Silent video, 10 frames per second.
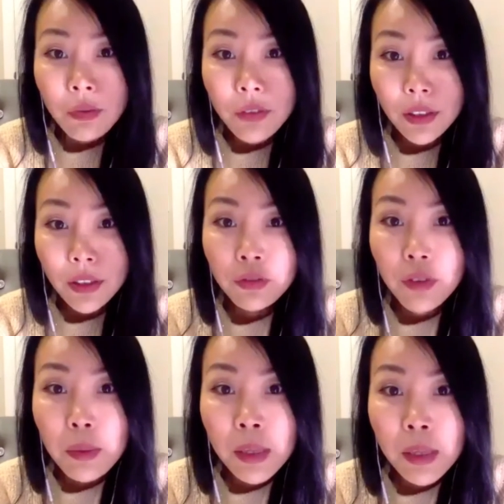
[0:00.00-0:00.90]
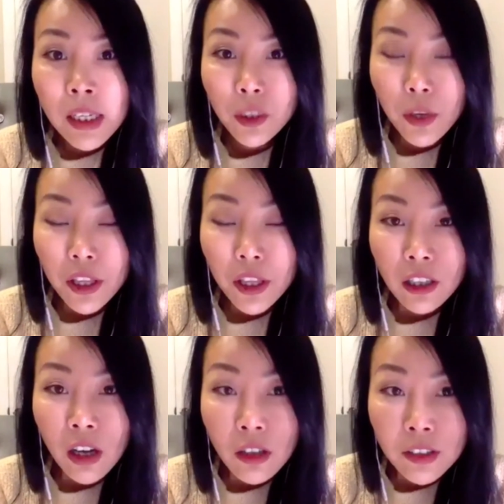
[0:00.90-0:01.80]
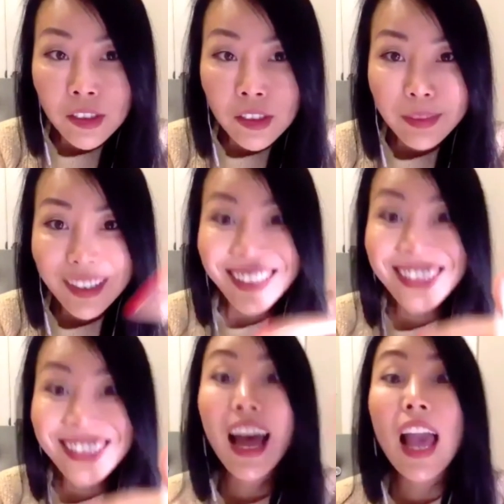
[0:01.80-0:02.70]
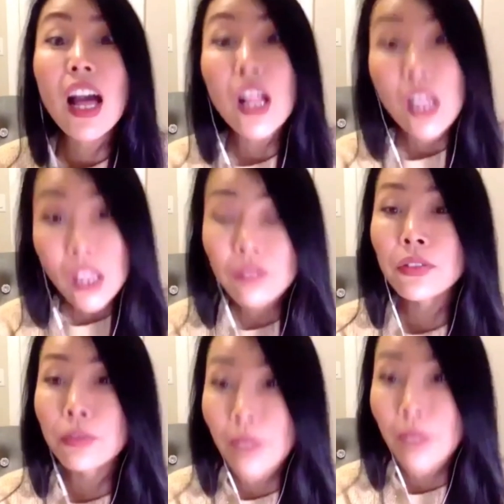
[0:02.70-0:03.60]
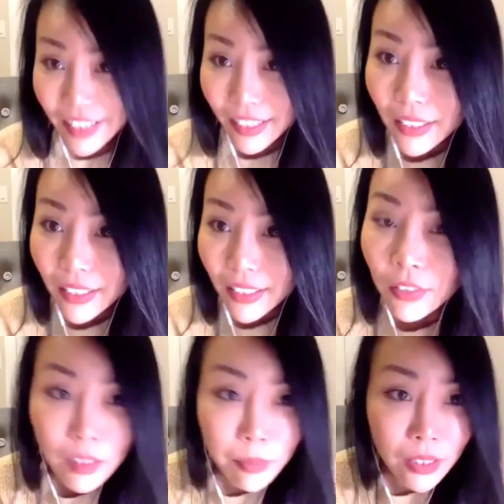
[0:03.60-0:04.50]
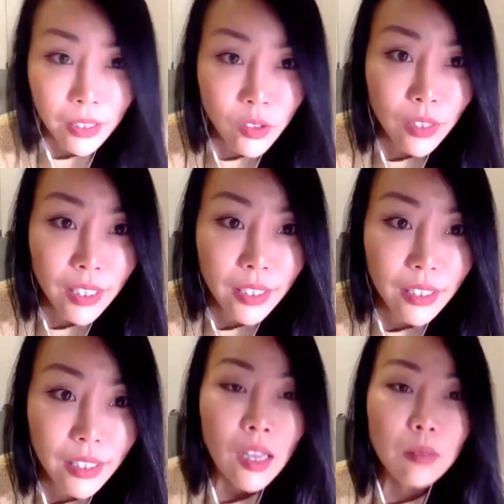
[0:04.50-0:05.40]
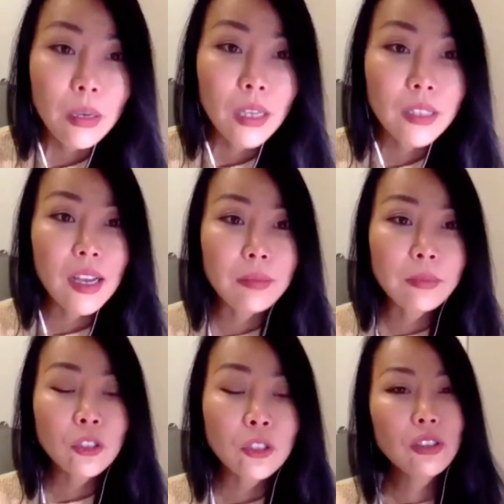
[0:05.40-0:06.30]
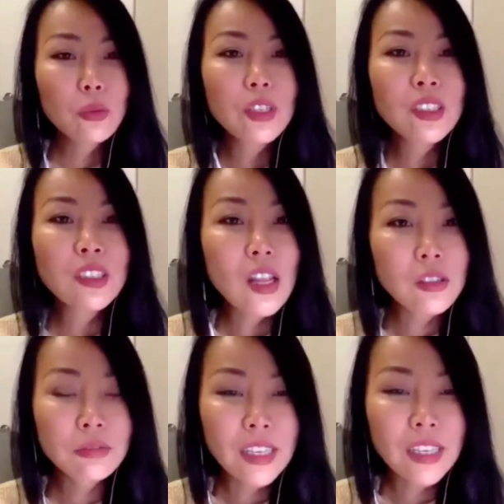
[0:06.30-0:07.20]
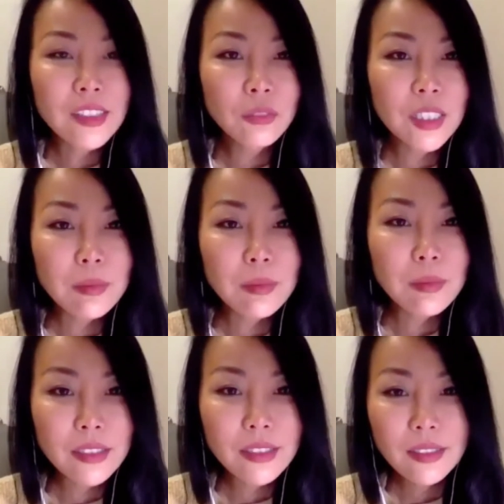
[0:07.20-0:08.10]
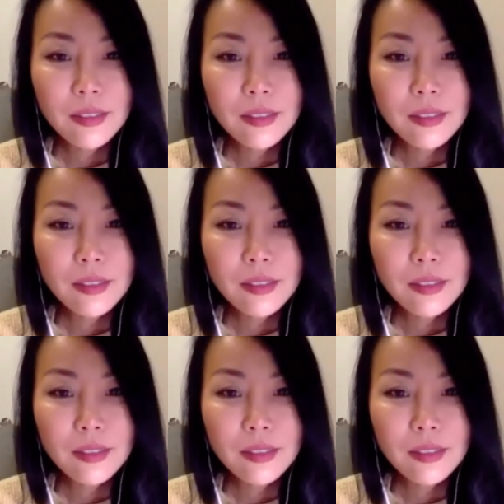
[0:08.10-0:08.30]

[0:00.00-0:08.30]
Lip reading: very familiar with the concept of style of writing. You've heard about this, right? But do you know what style of writing really means?